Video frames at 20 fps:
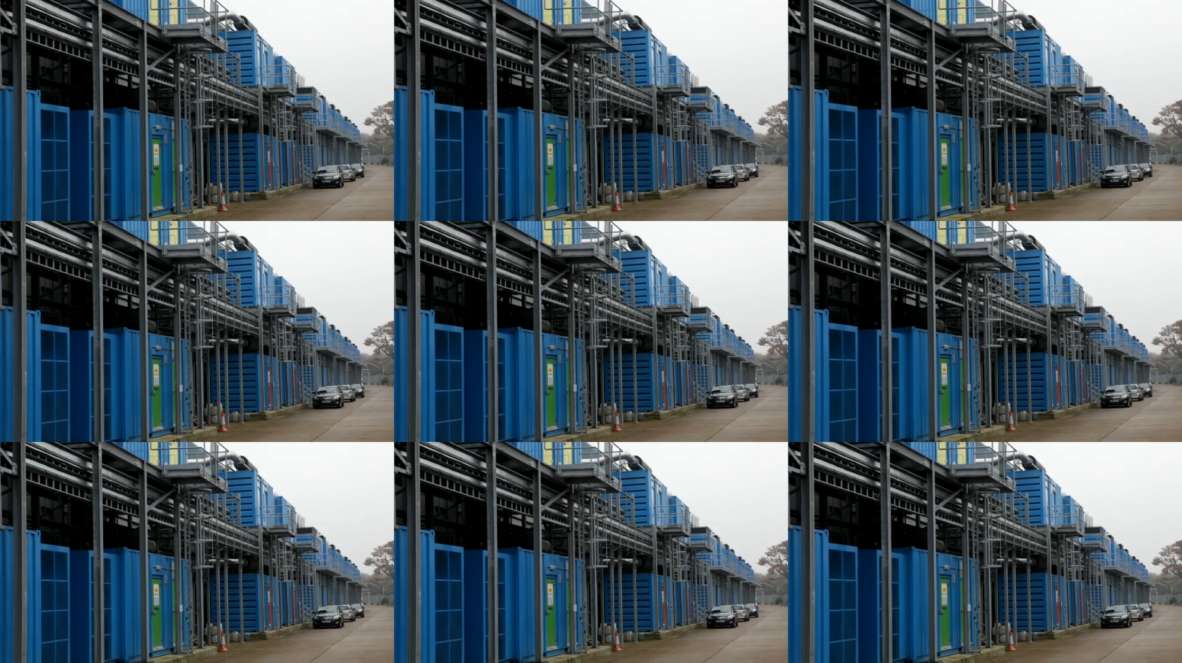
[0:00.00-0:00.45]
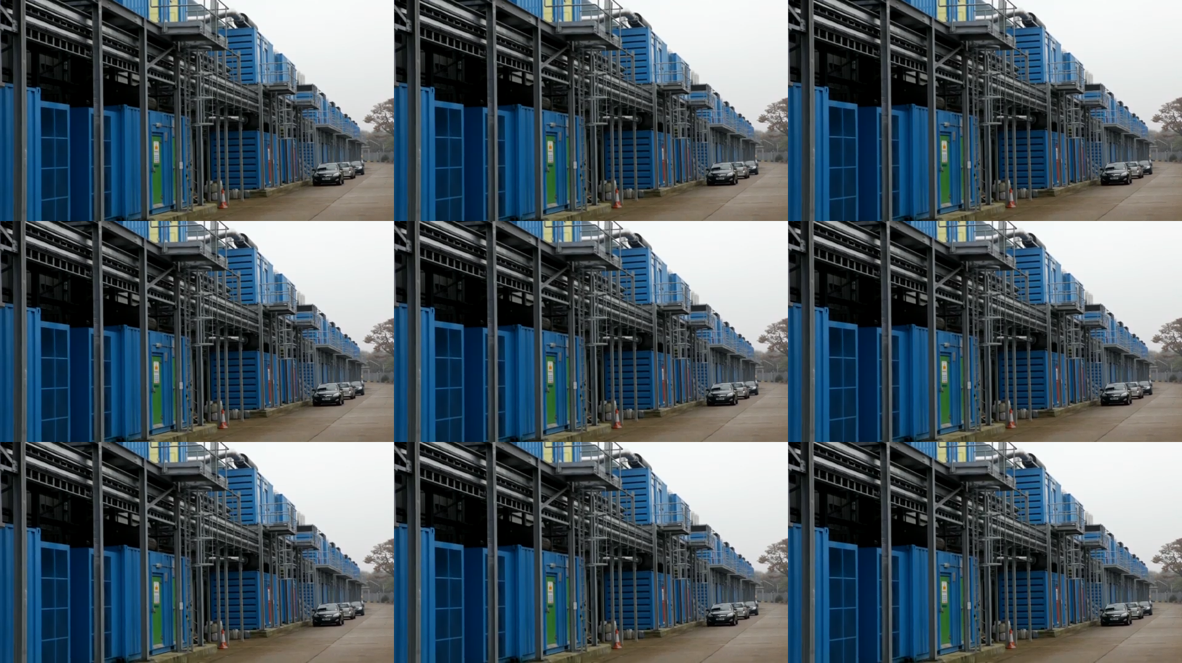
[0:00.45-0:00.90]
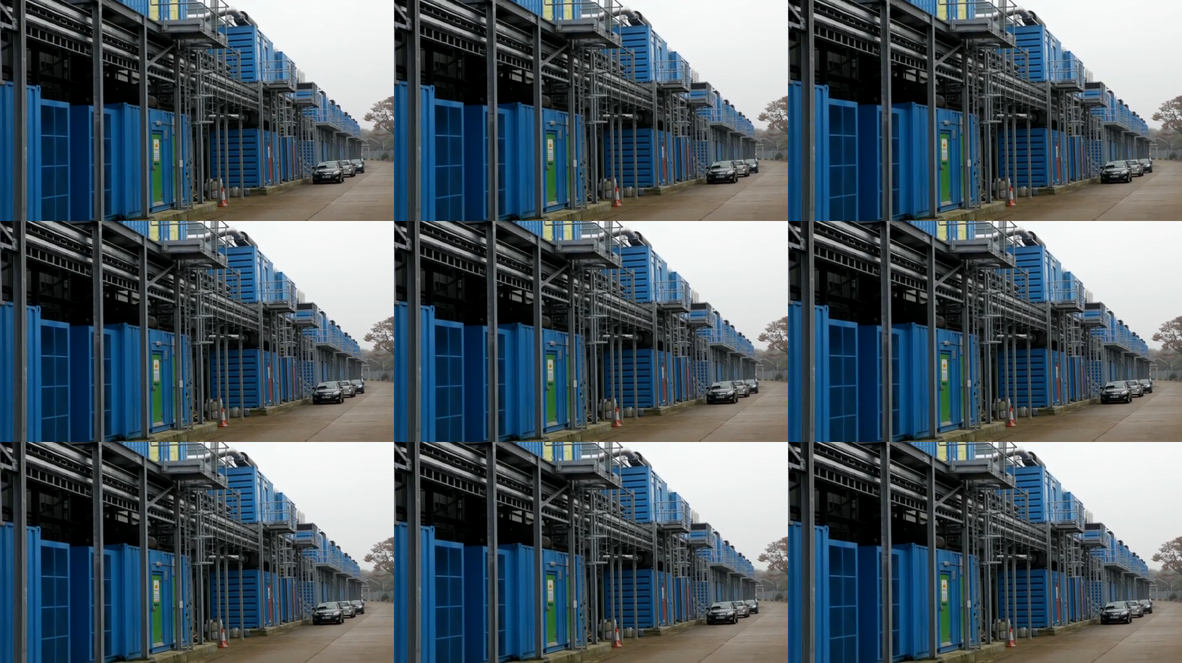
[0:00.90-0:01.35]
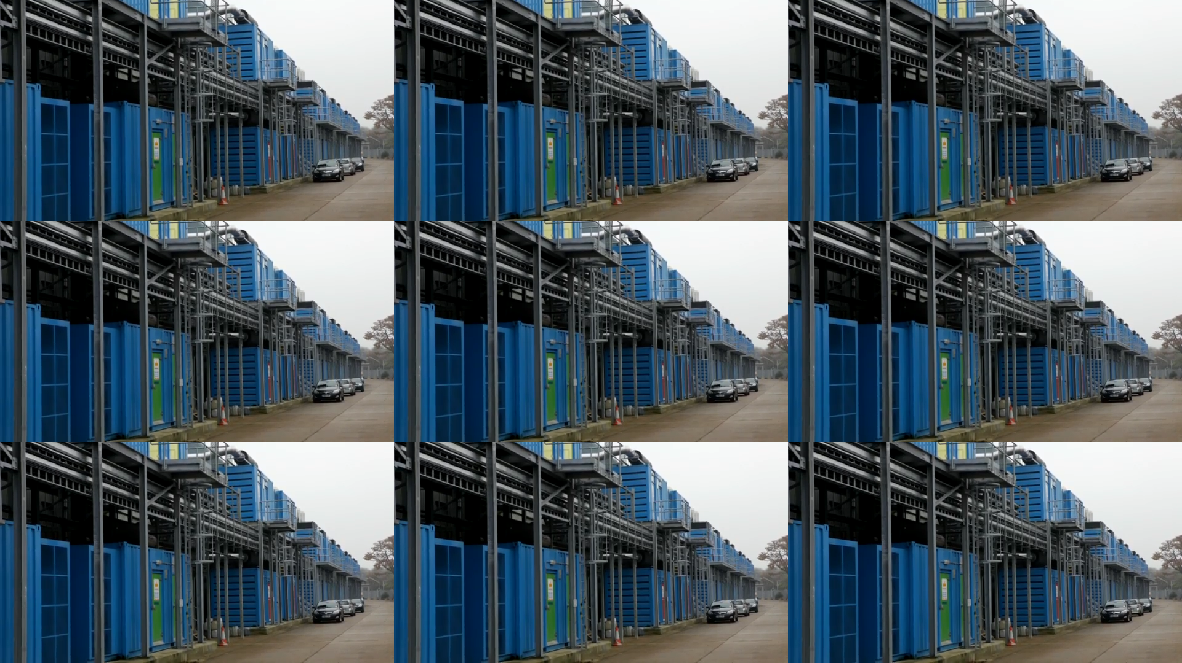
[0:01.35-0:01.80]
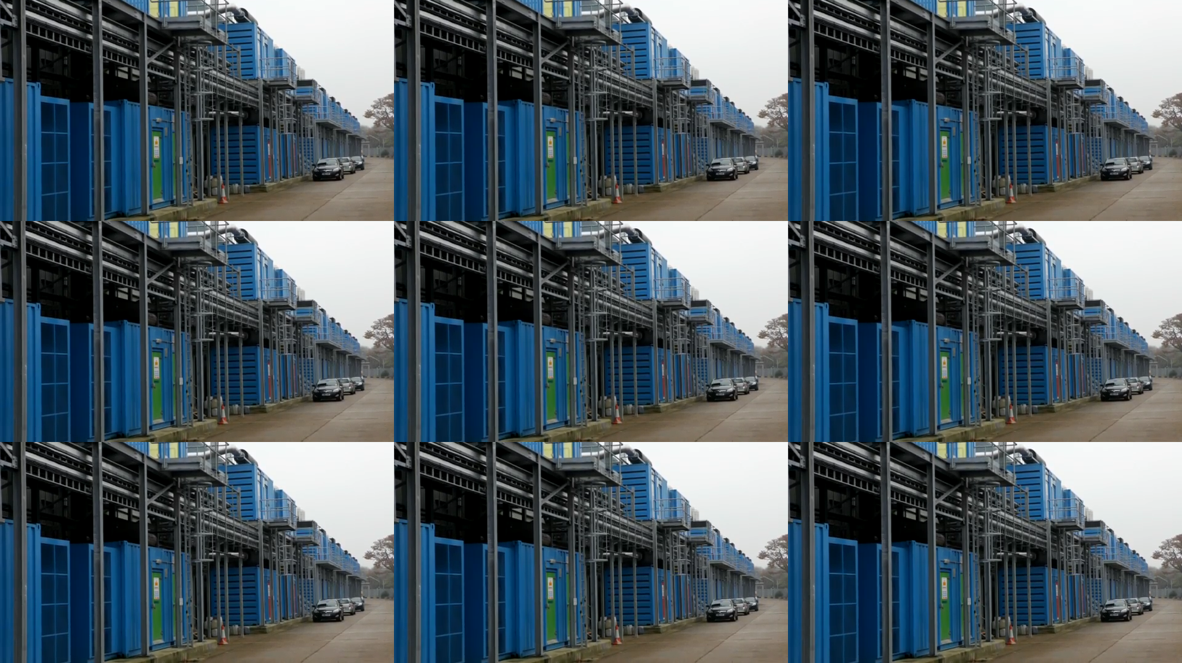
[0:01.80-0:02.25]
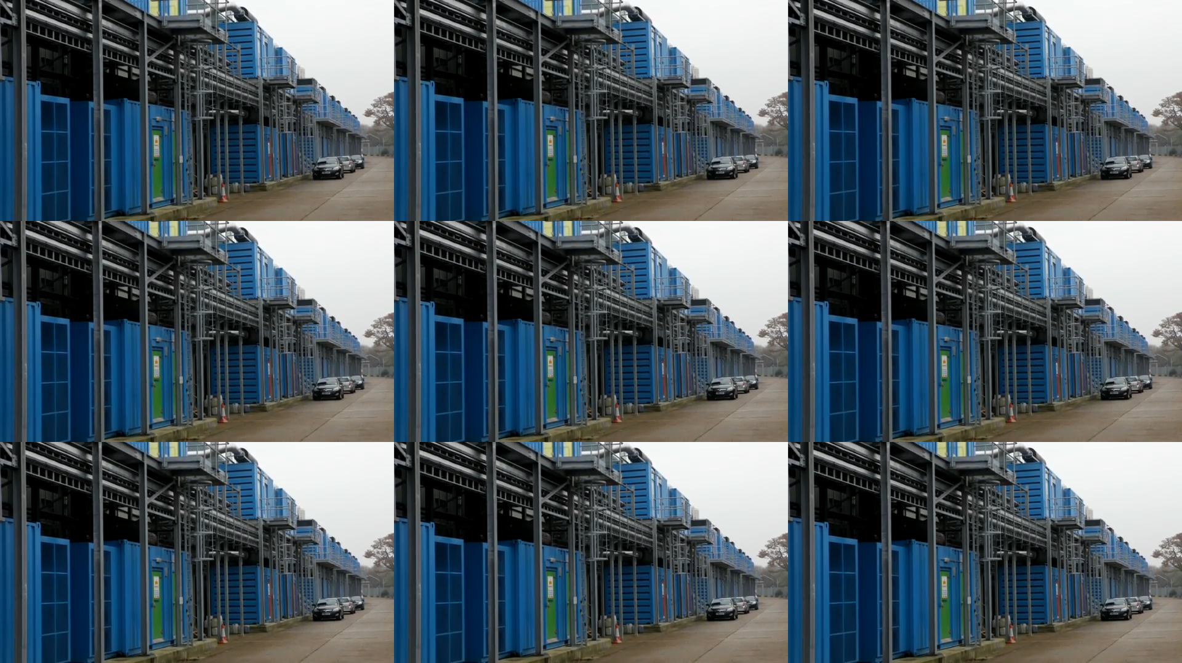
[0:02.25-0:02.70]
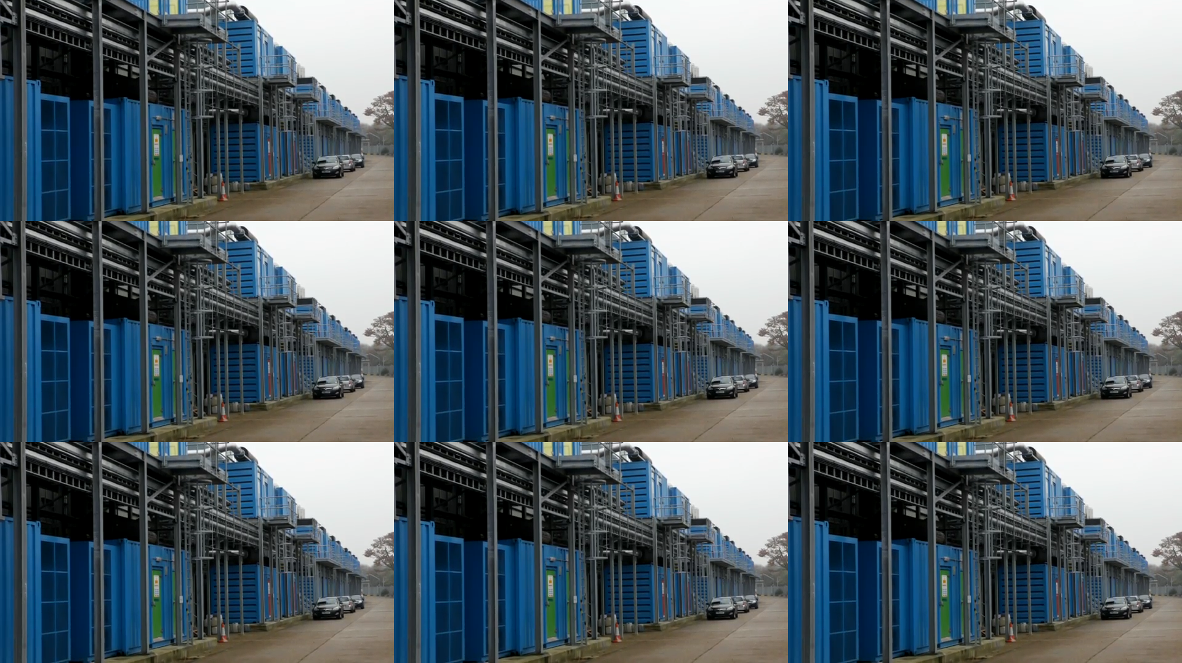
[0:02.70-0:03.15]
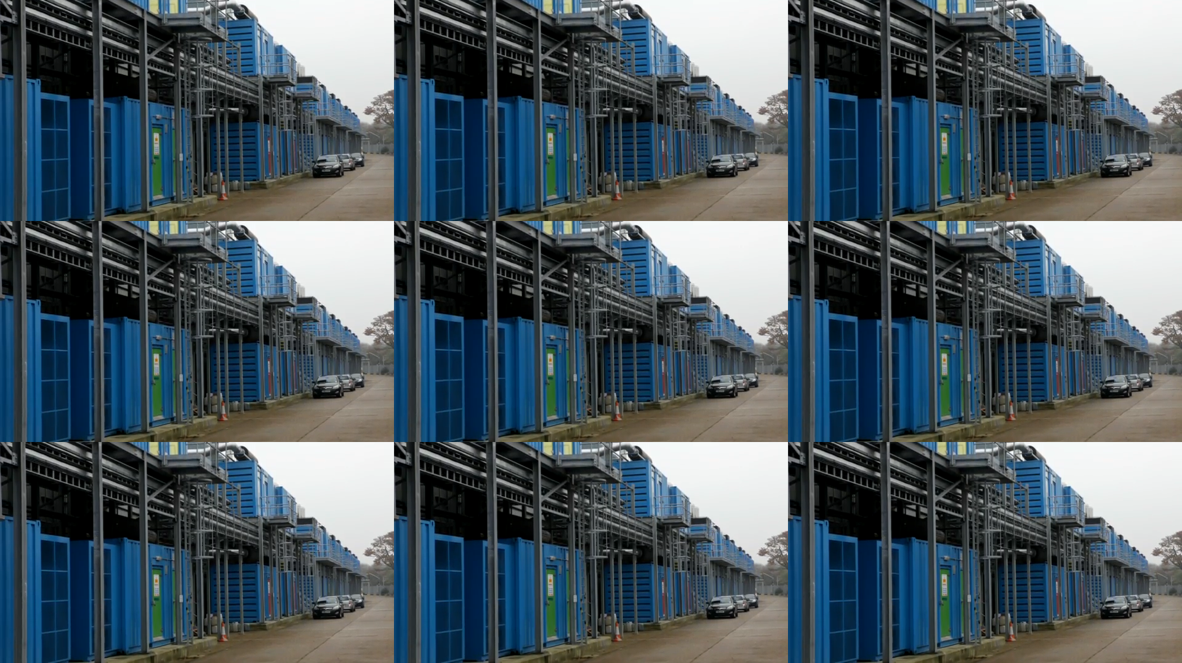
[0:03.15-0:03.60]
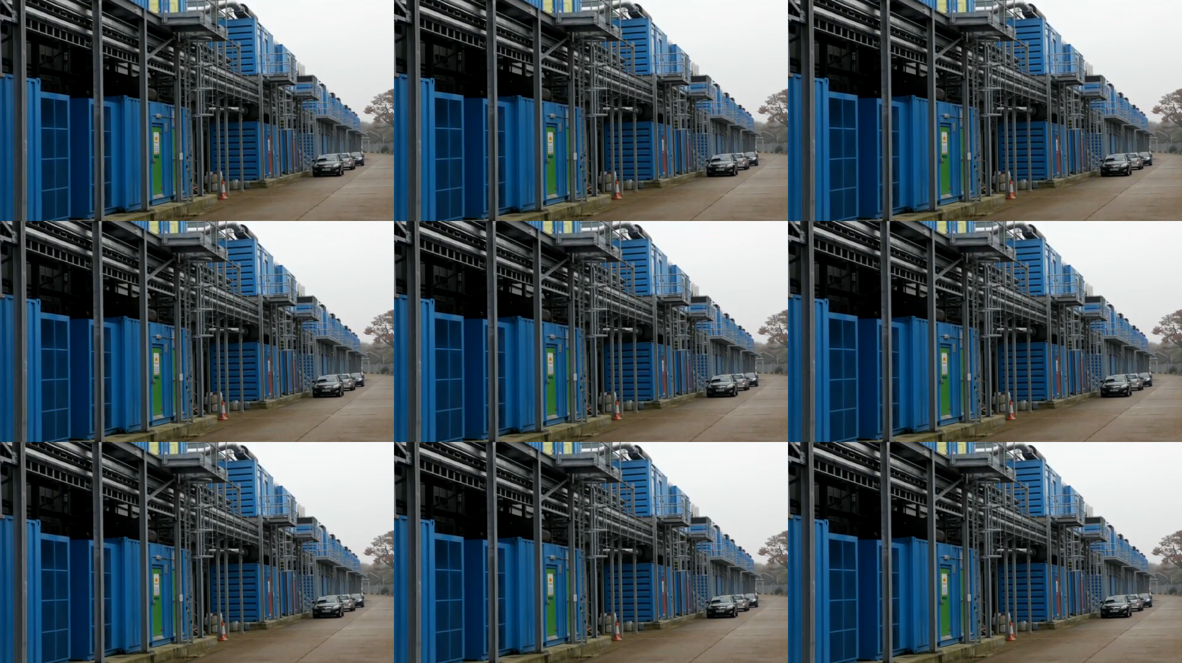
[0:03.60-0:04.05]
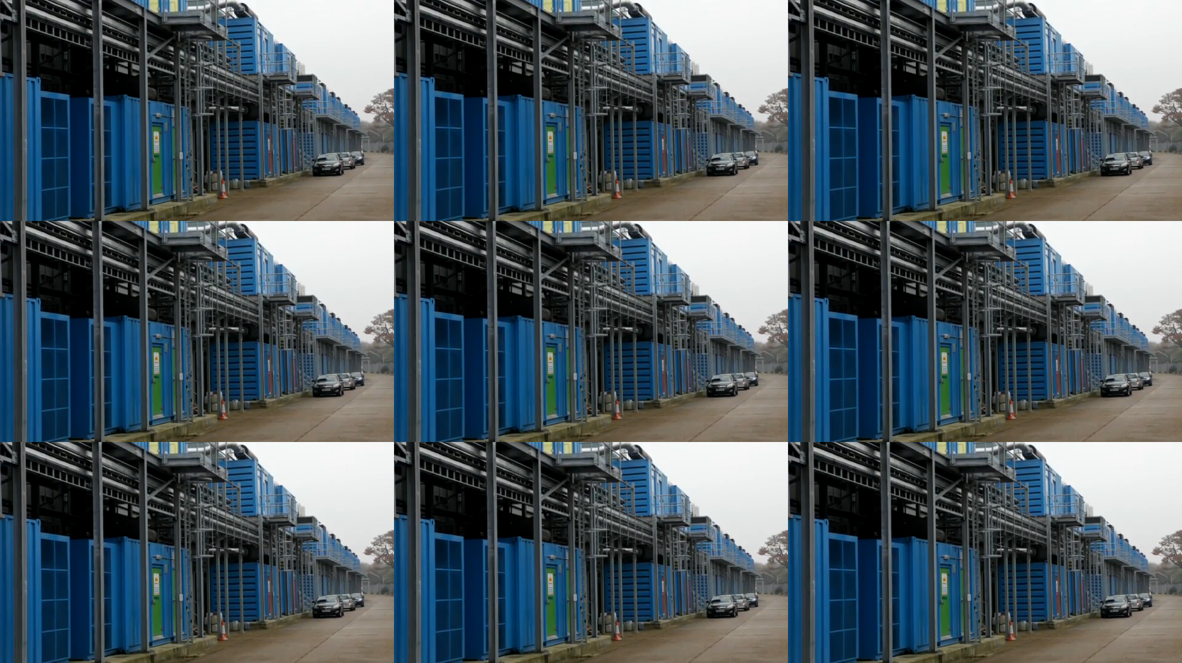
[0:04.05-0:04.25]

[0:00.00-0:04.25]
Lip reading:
No face is visible, so there are no lips to read.